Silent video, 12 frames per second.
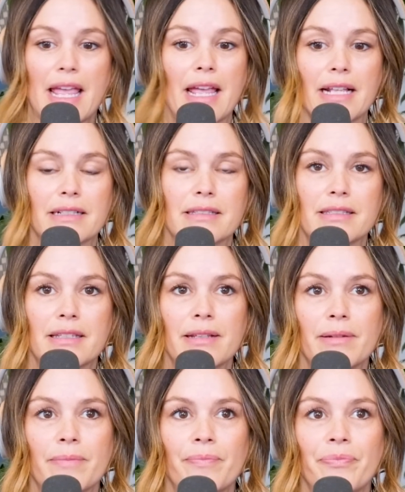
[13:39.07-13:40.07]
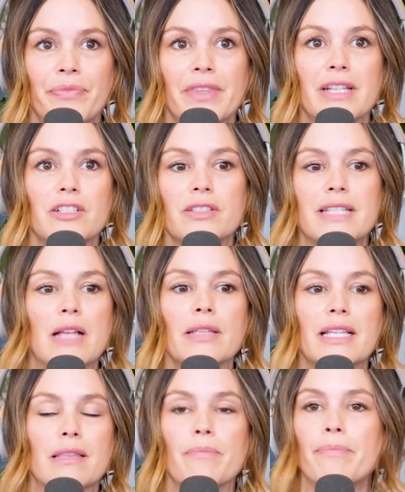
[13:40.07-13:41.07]
things that just sound
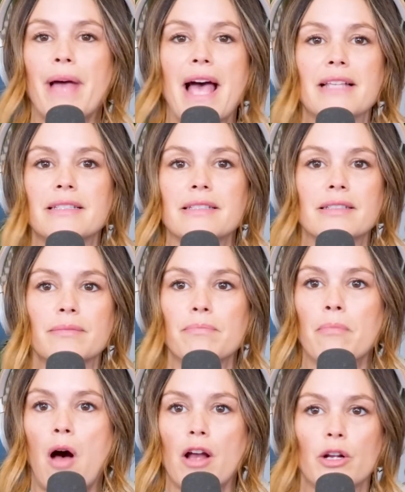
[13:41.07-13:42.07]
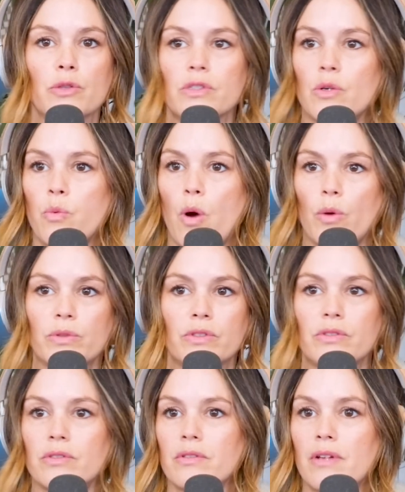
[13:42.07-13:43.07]
like the best mottos,
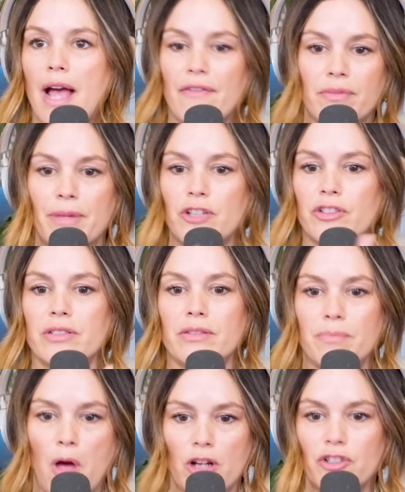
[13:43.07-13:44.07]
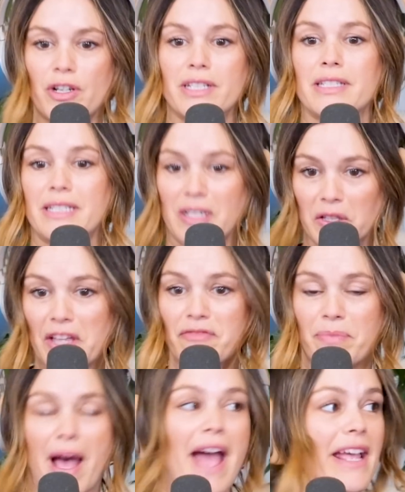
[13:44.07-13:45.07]
quotes, affirmations, mantras to
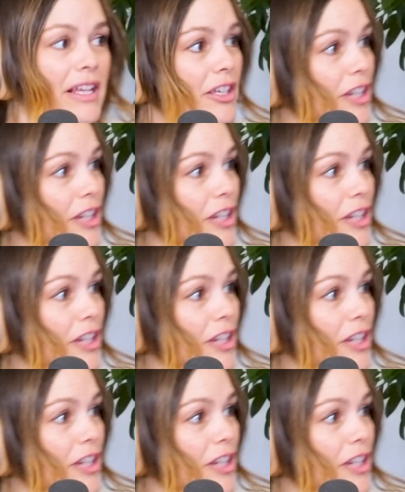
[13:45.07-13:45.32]
live by,